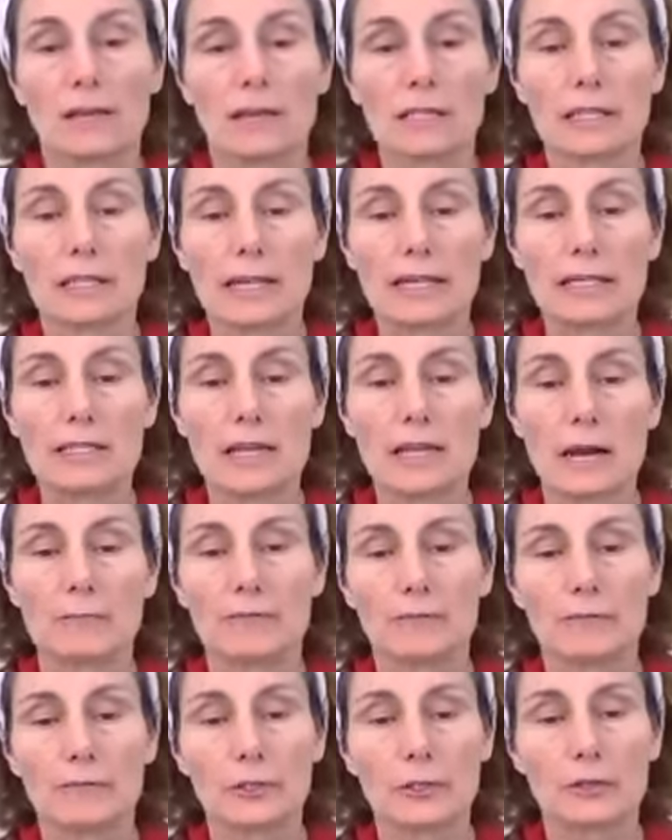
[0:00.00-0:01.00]
the cleaned
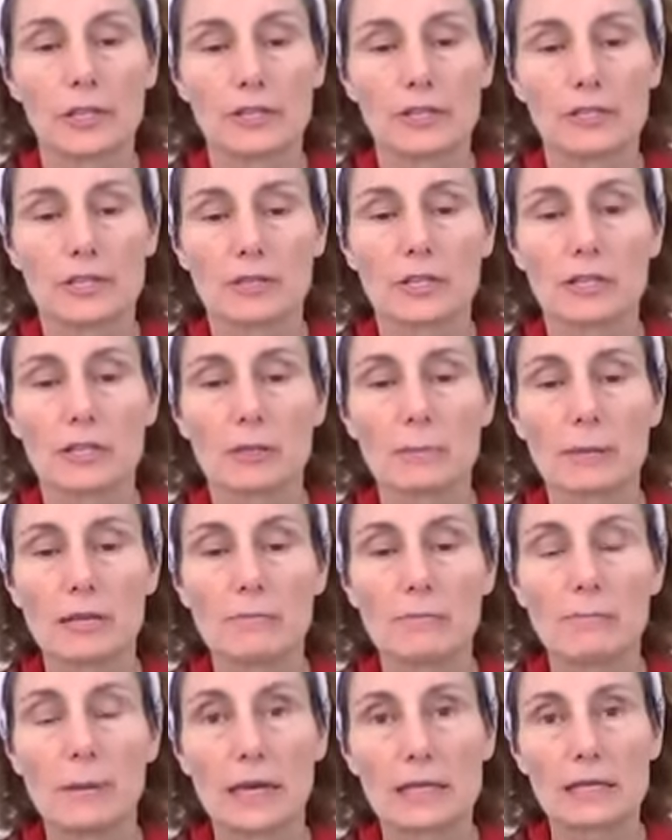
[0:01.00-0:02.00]
up fruit. There's a little
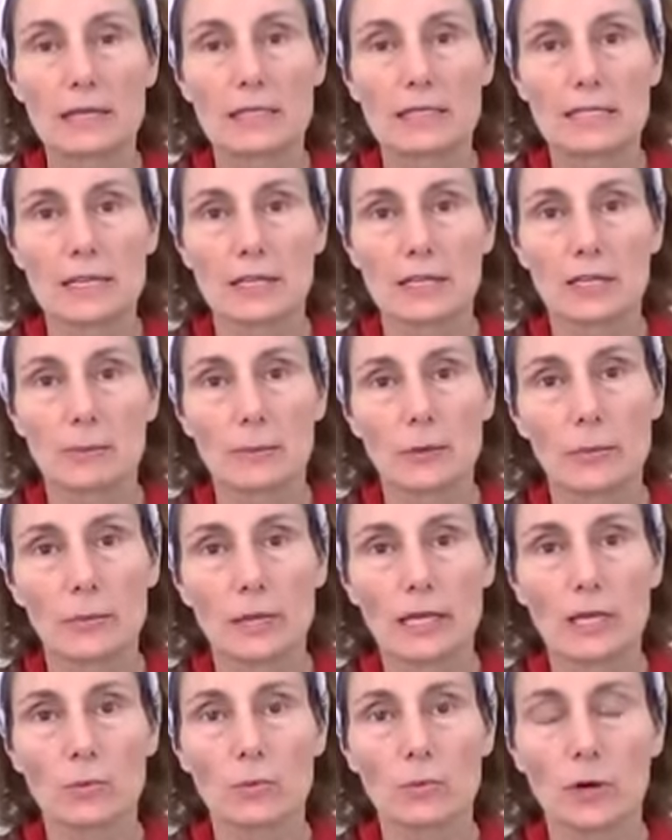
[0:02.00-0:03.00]
bit of pith still, but
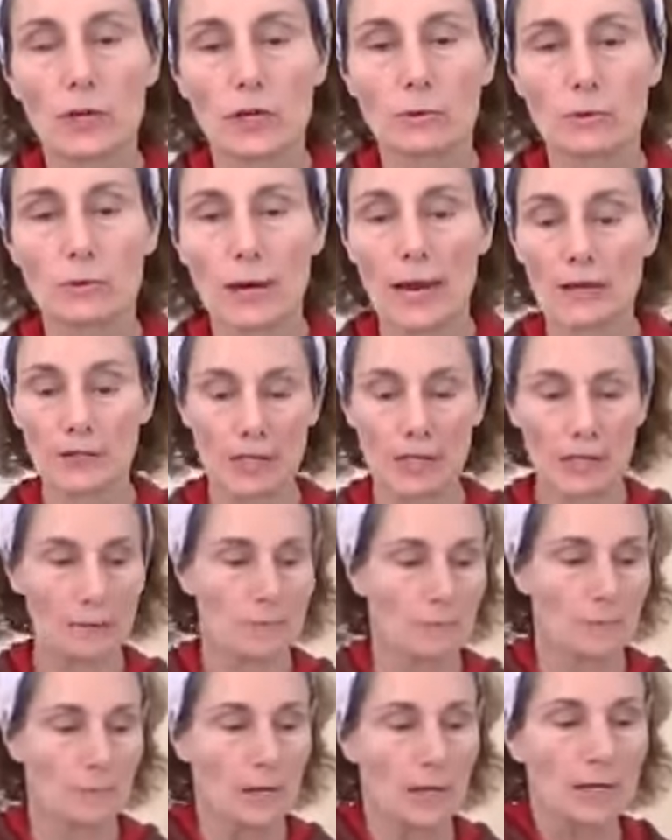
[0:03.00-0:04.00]
we can work around it.